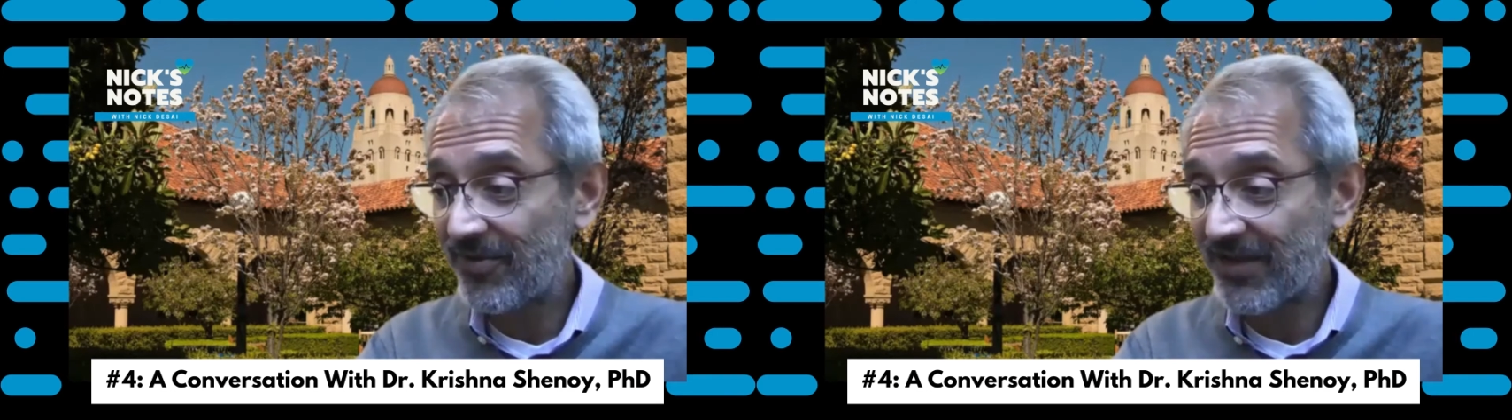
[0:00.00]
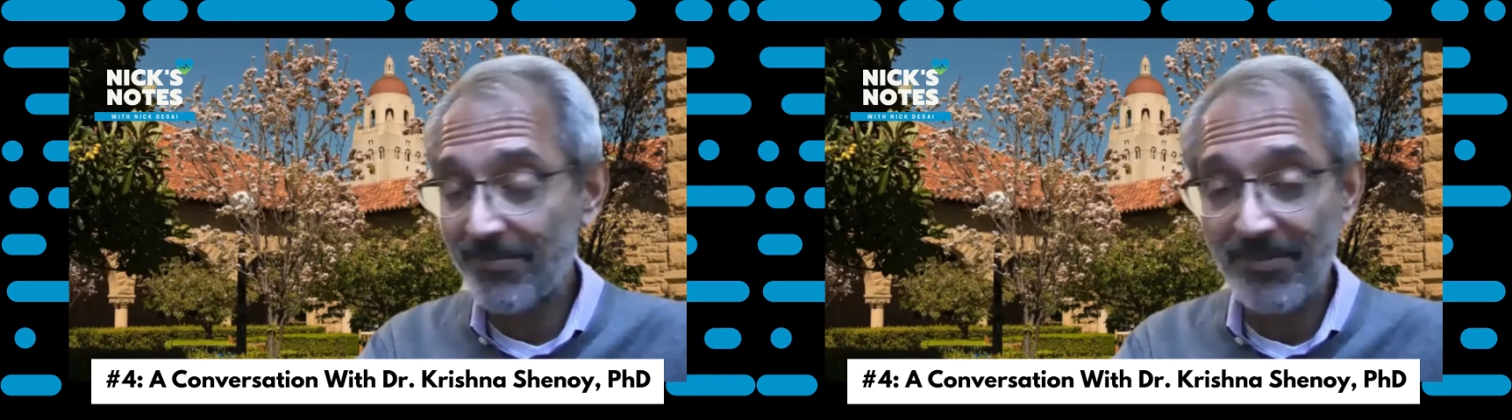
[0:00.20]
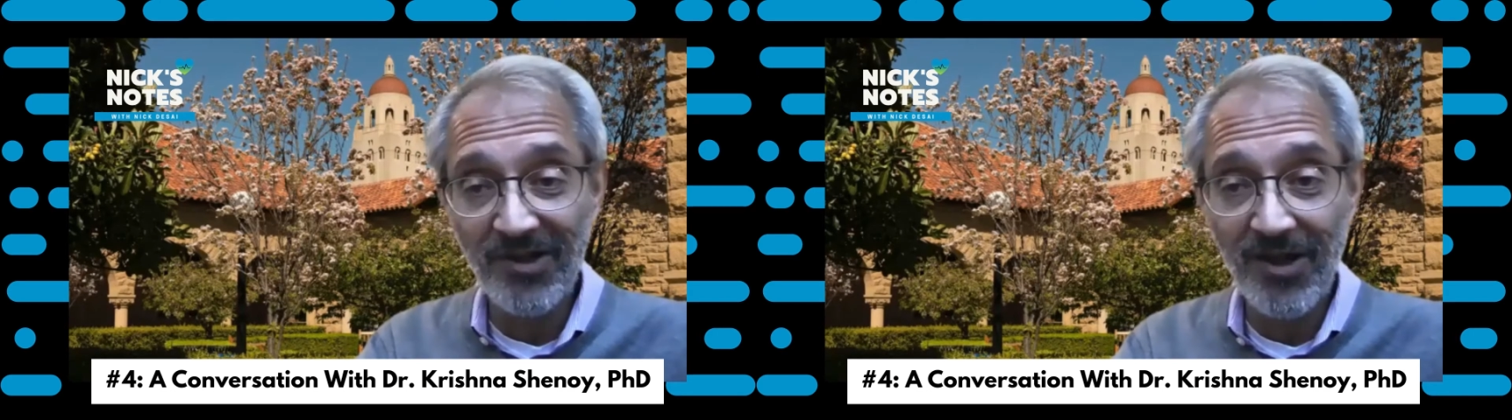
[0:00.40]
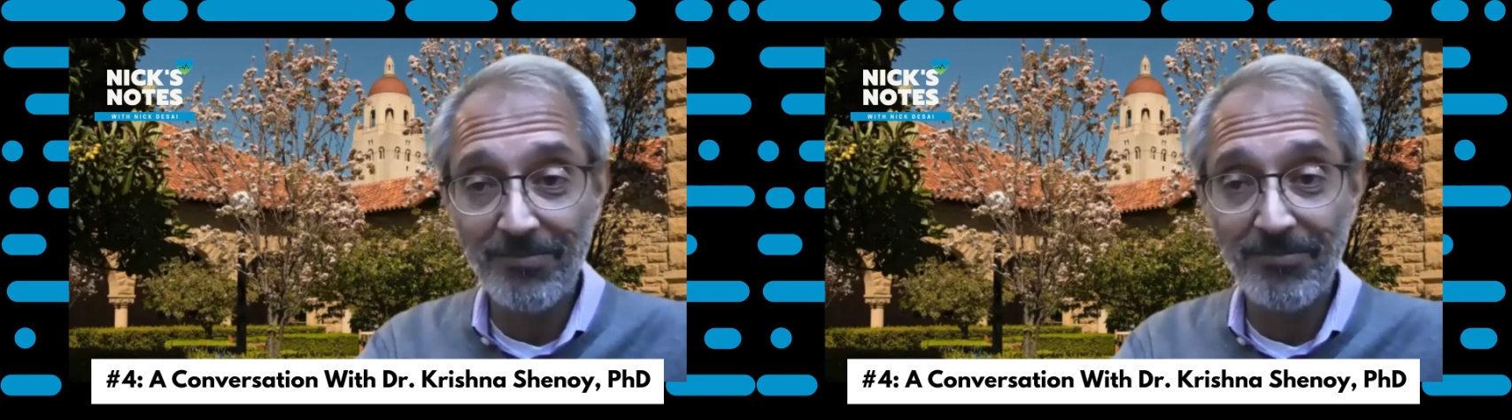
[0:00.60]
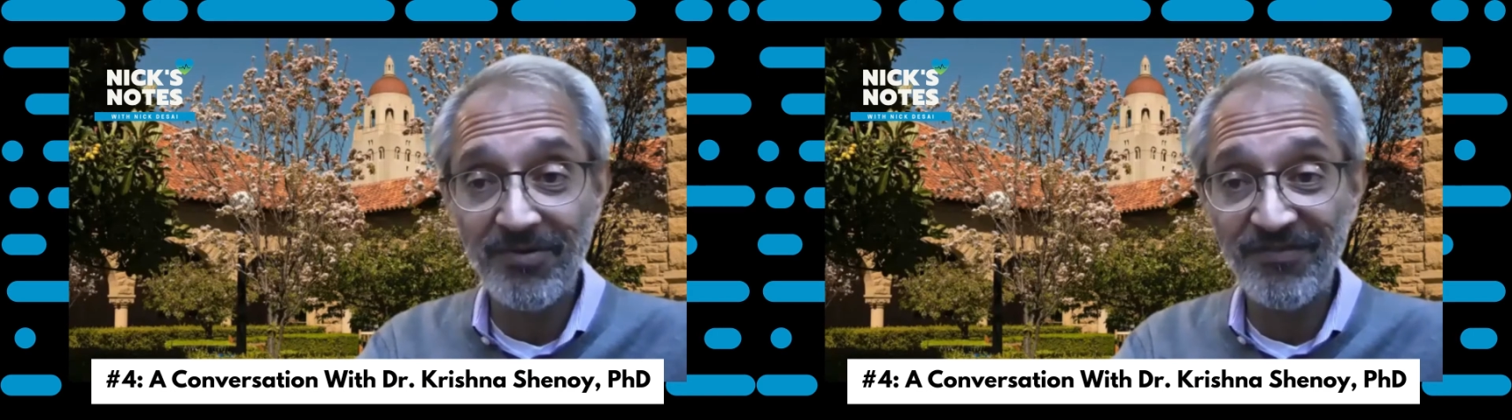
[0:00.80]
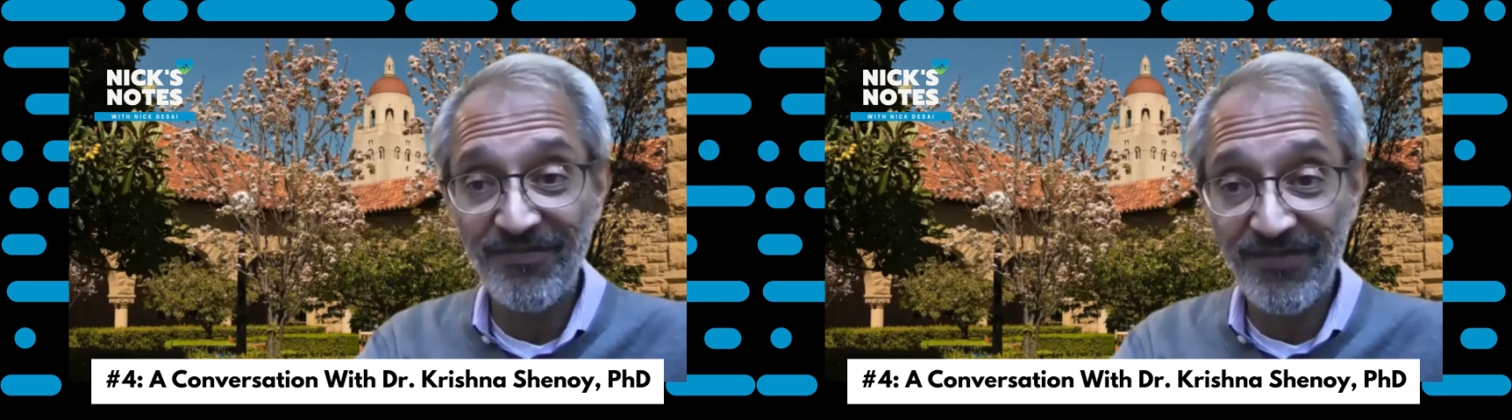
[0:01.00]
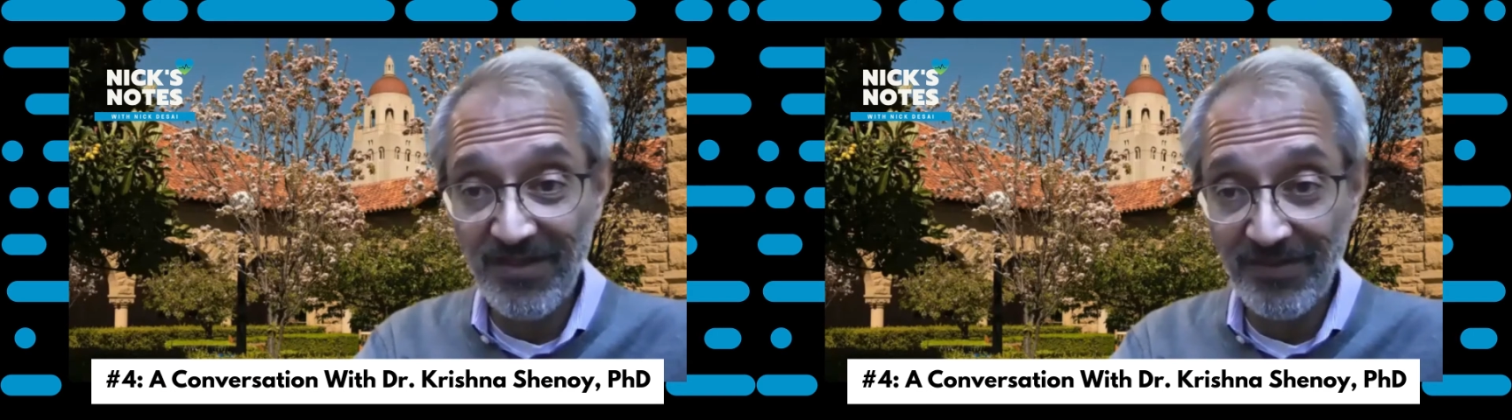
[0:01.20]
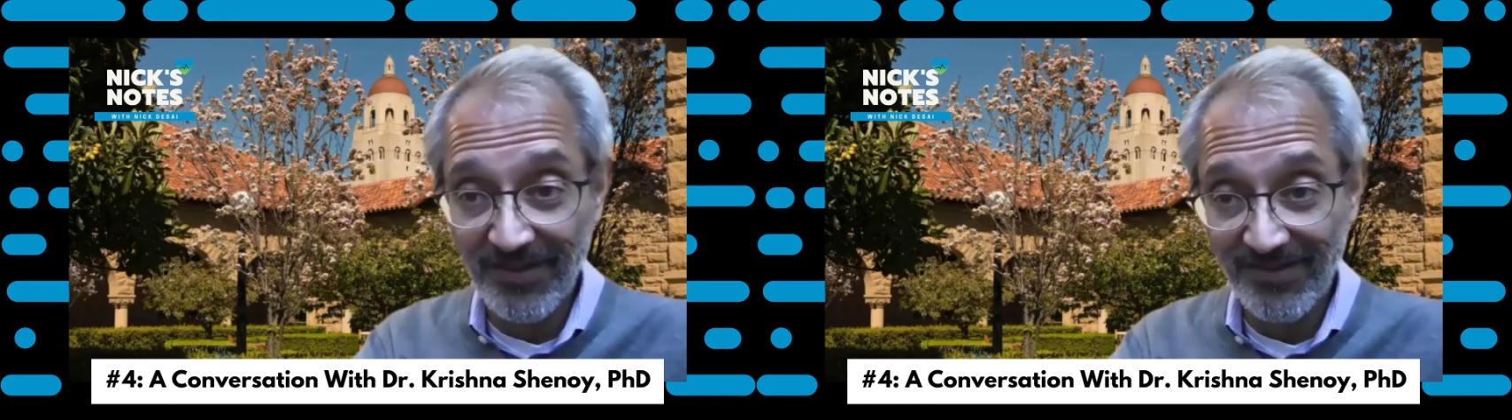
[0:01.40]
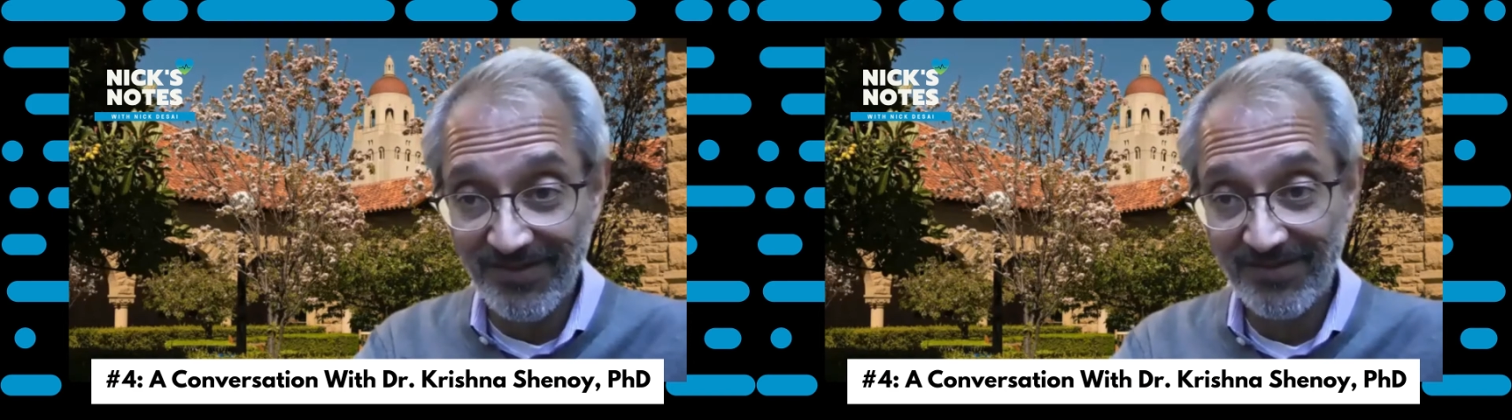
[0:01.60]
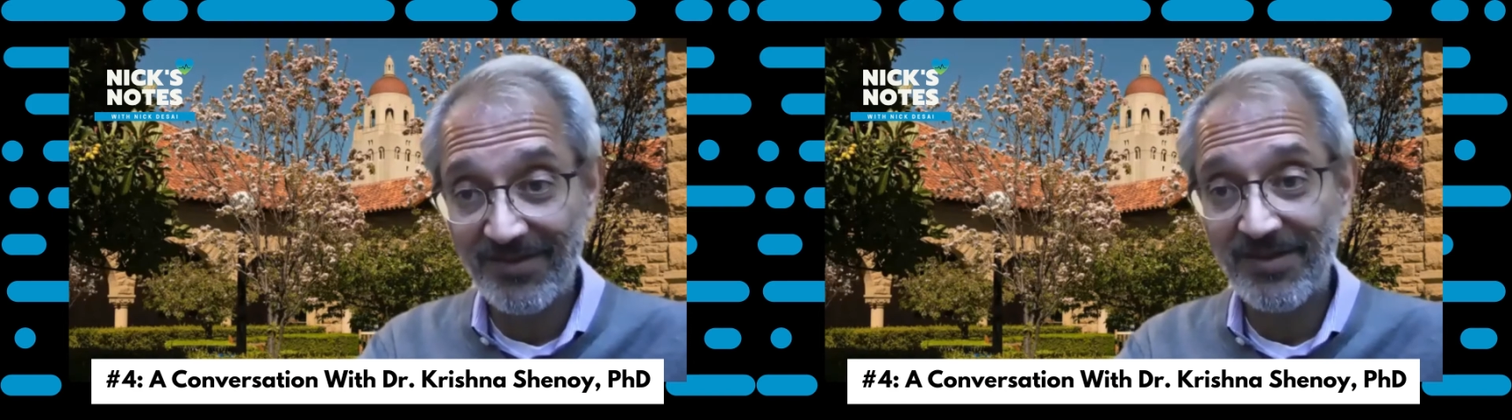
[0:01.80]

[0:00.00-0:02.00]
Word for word: pick up a cup, but feel it.